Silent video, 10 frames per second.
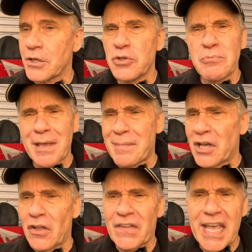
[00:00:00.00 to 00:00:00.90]
You may be
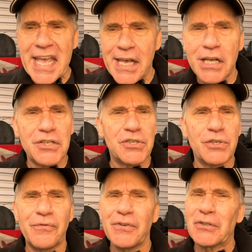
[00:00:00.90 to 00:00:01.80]
on the edge
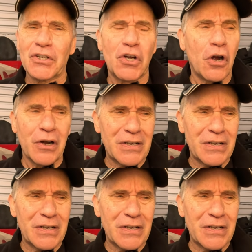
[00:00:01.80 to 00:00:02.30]
and you feel the car